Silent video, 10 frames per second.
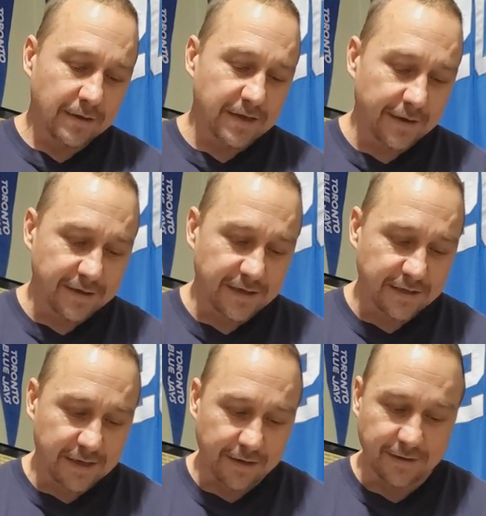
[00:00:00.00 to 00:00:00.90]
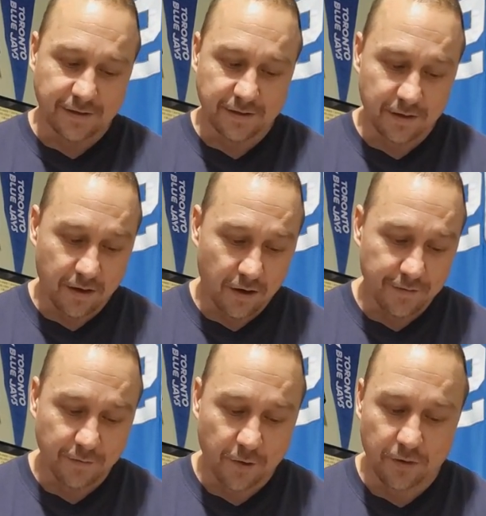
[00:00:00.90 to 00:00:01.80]
Tennessee Titans
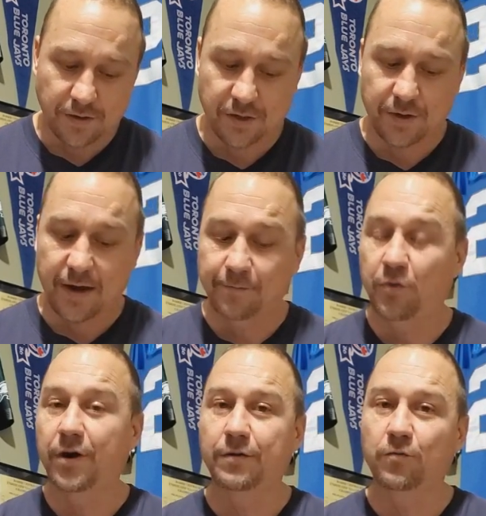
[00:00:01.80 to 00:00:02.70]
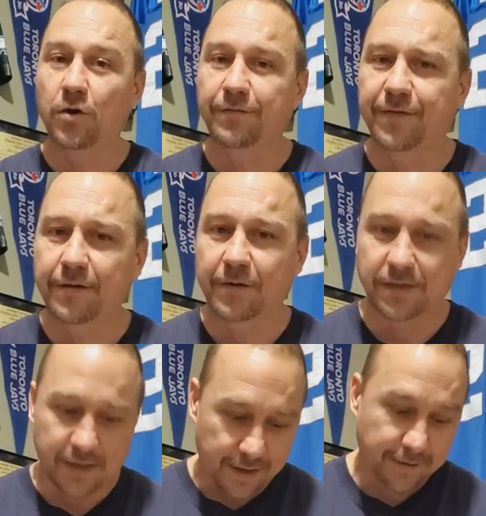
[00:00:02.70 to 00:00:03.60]
on the road, 2.5 point road
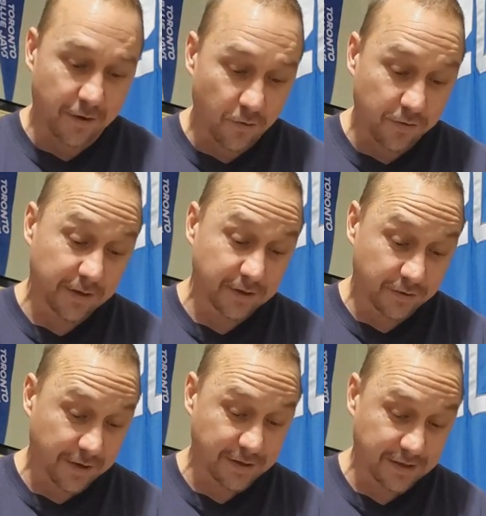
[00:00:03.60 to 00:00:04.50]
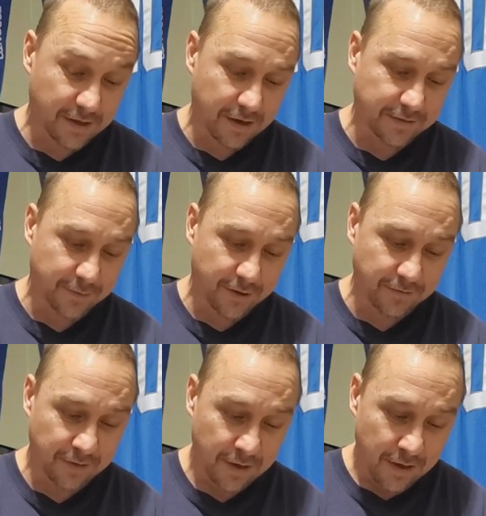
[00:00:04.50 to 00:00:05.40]
favorites in Oakland, who I just talked
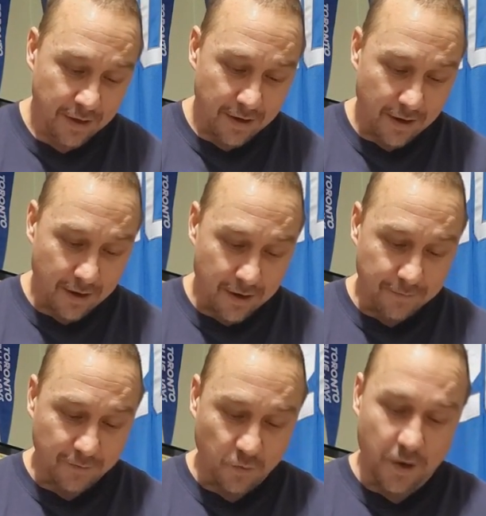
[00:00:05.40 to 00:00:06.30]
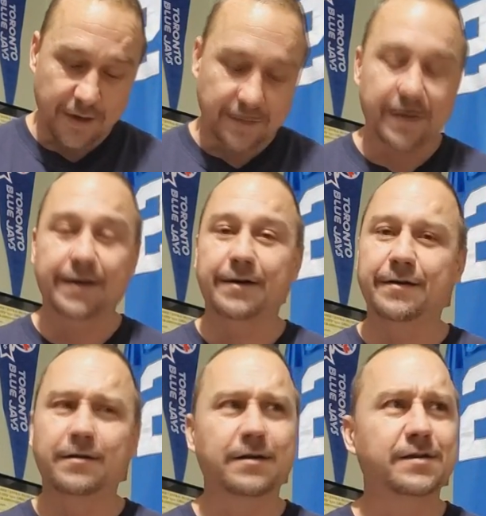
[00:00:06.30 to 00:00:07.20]
about. Ryan
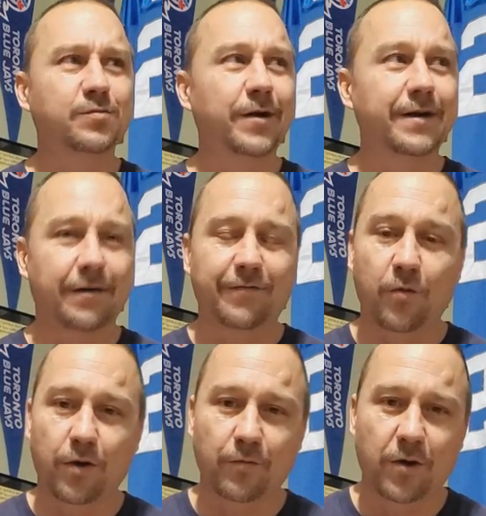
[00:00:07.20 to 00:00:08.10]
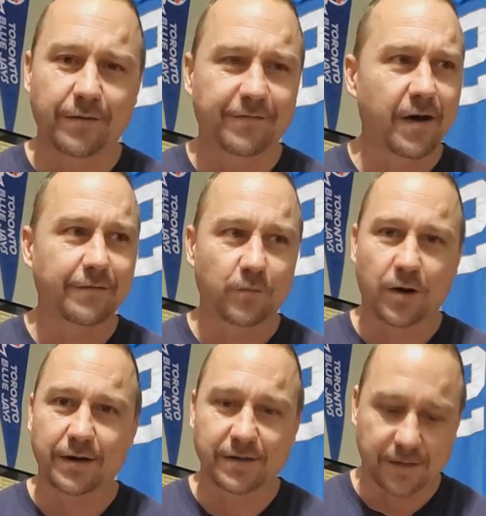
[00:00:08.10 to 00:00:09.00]
Tannehill is what now, 4-1,
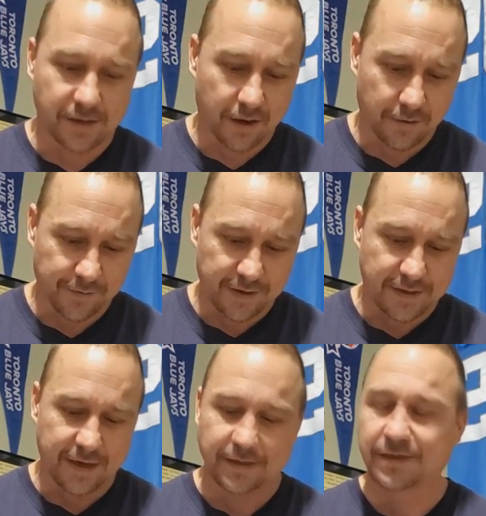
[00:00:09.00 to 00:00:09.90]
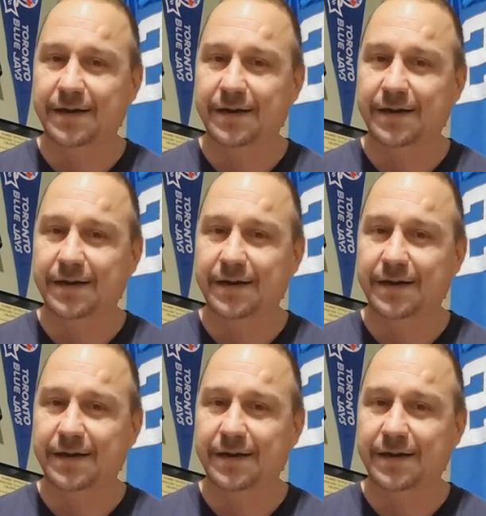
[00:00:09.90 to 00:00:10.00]
5-1 as a starter with the Titans.